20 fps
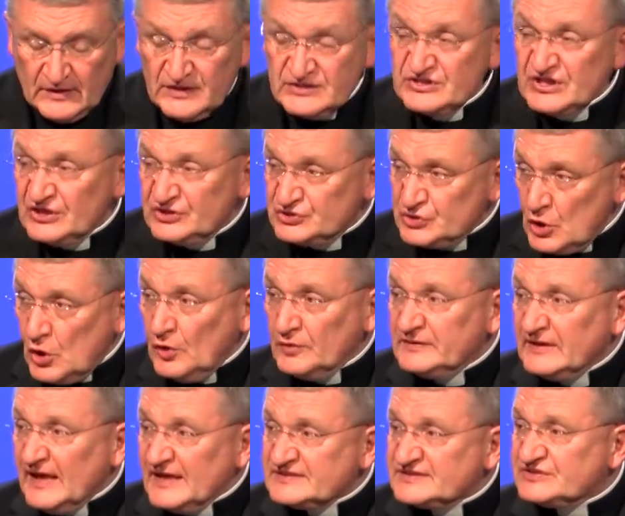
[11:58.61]
She
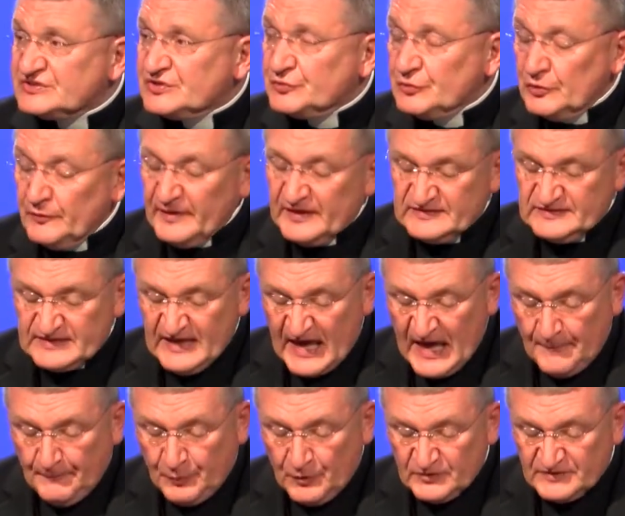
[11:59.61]
told us through
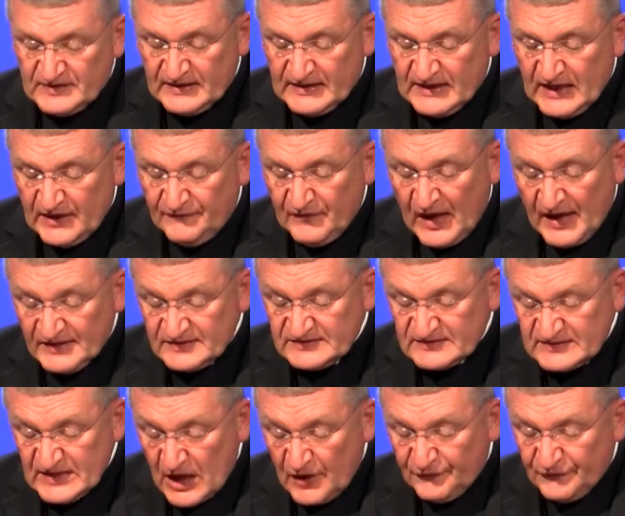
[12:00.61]
example give
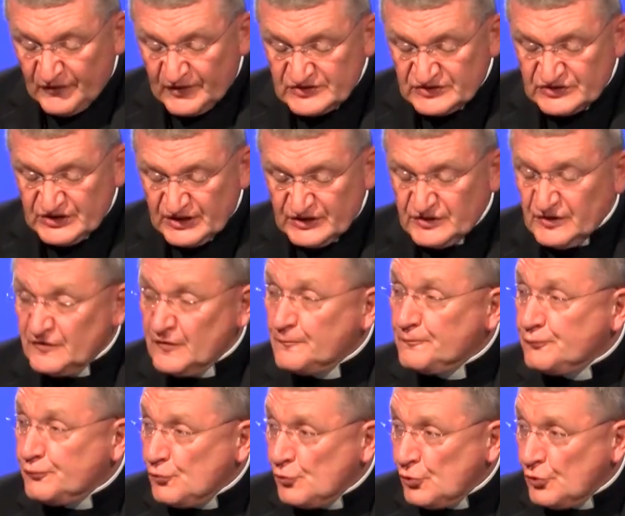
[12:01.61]
unselfishly to the
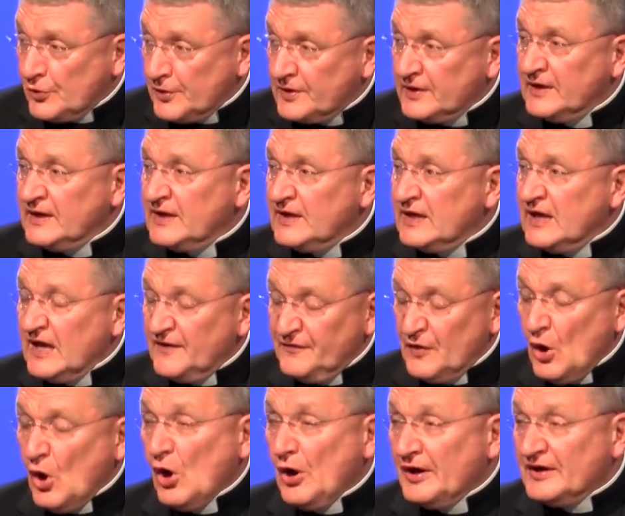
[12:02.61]
poor in
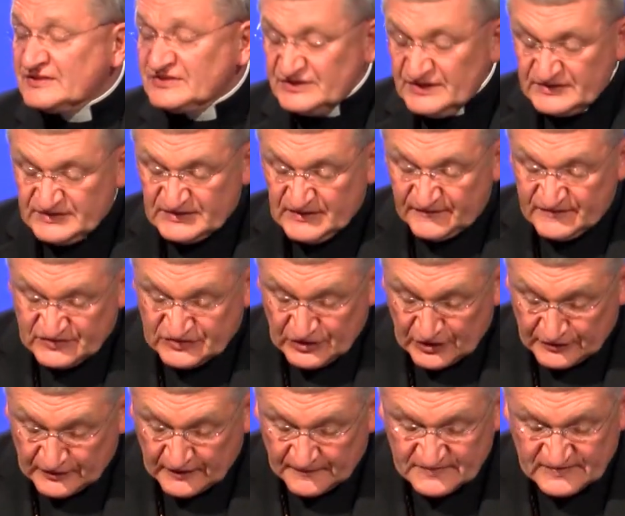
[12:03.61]
the harshest of
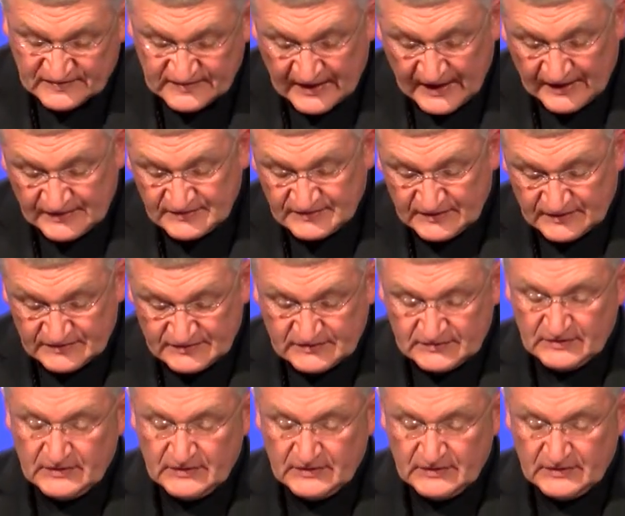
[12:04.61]
circumstances.